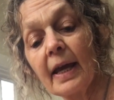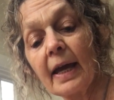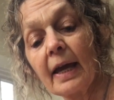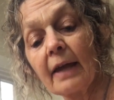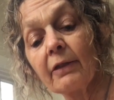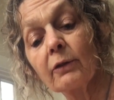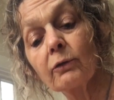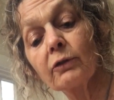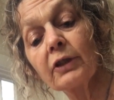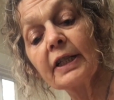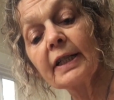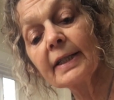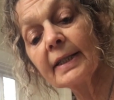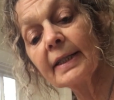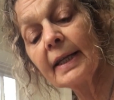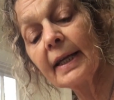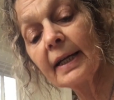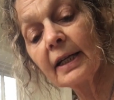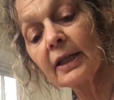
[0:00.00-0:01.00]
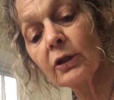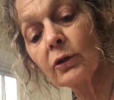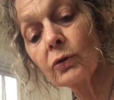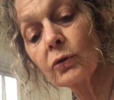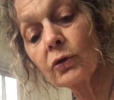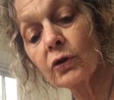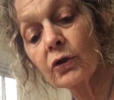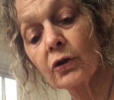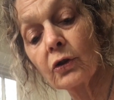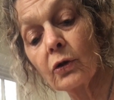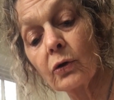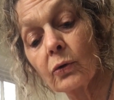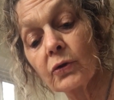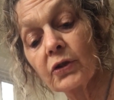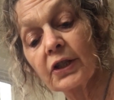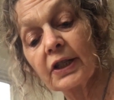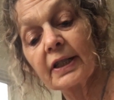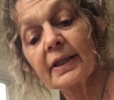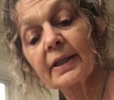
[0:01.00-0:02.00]
And the reason that I use
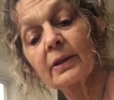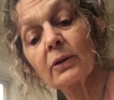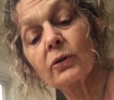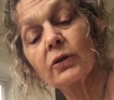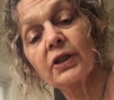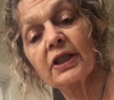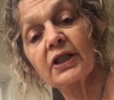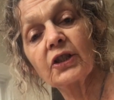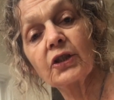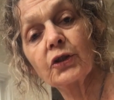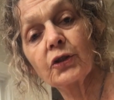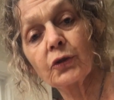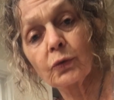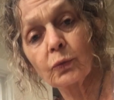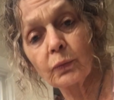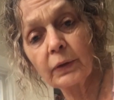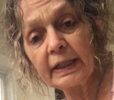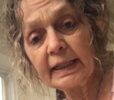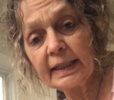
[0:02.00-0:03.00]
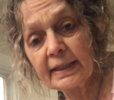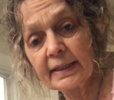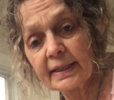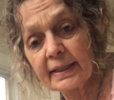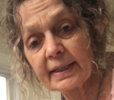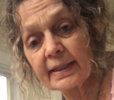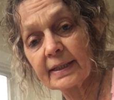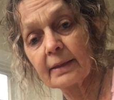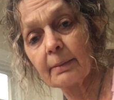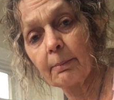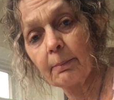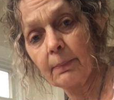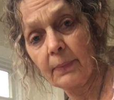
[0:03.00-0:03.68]
those is because it sweetens the